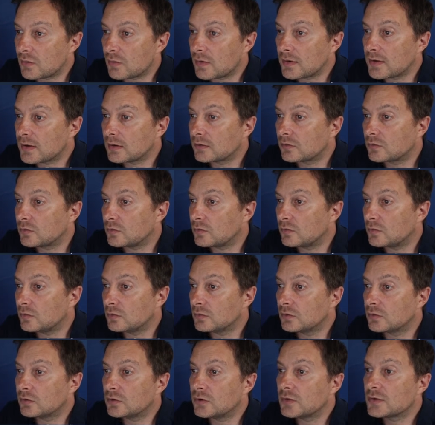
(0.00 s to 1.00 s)
whether
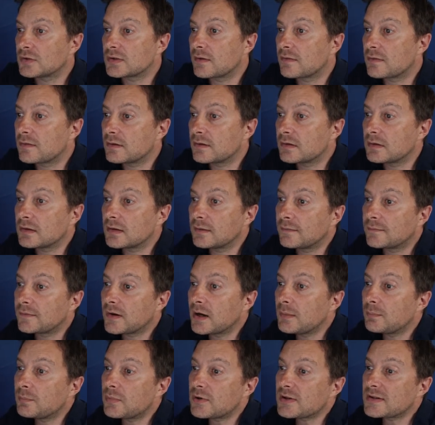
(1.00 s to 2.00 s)
to use a 30
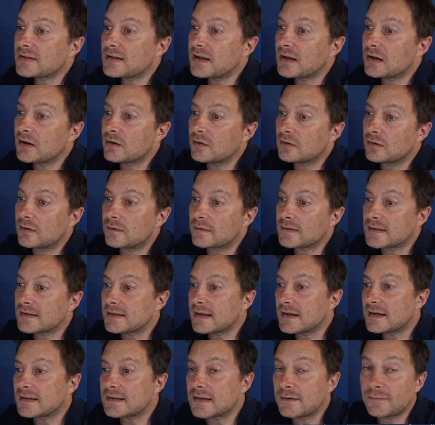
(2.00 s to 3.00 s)
frame per second or
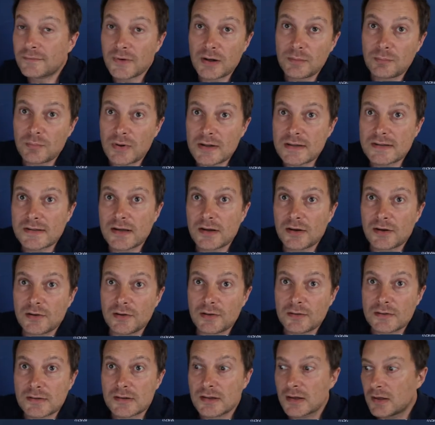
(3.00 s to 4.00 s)
60 frame per
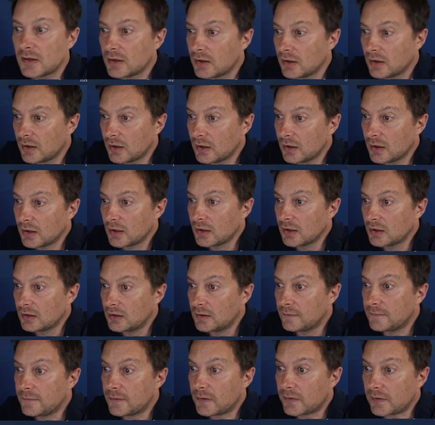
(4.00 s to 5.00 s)
second.
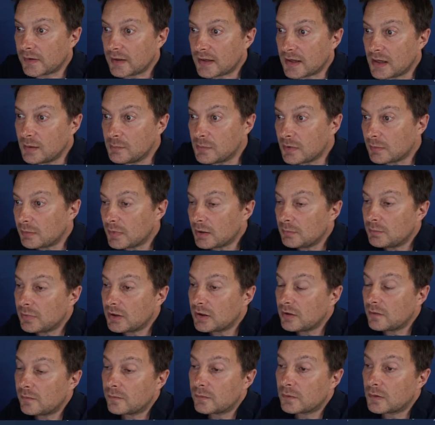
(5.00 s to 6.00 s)
If you're a gamer, maybe
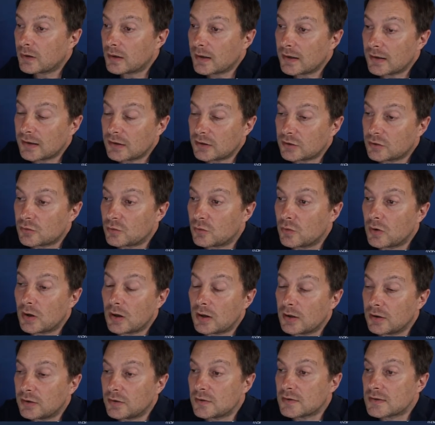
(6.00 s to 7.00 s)
you would like
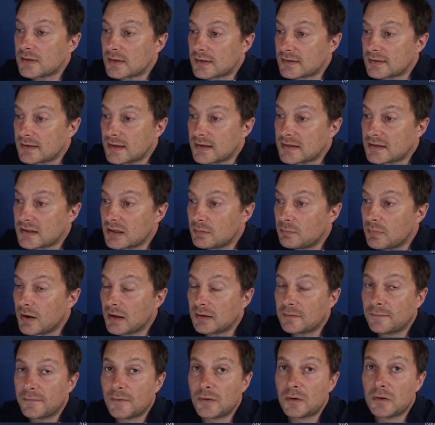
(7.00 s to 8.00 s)
to use a 60,
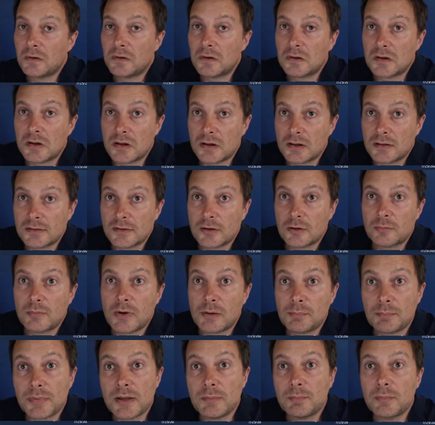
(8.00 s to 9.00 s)
but for
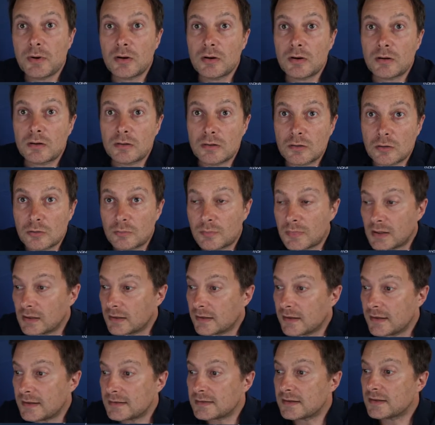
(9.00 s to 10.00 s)
normal people or normal
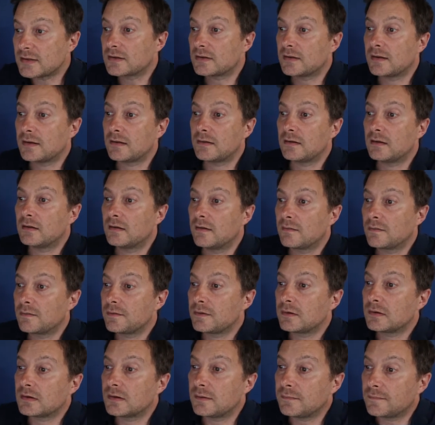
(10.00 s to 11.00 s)
cases,
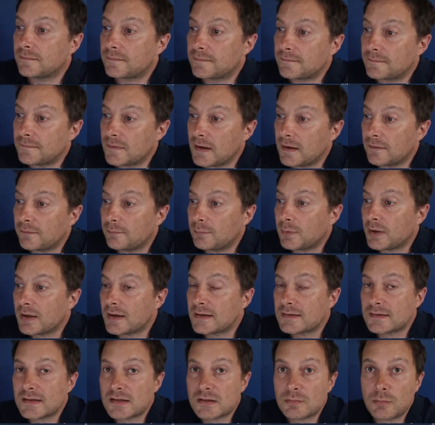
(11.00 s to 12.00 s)
30
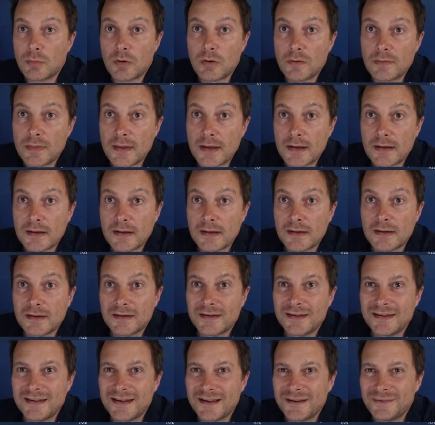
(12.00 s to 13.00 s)
FPS is more than
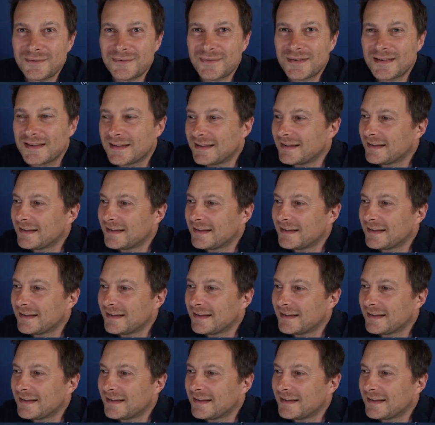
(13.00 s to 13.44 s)
enough.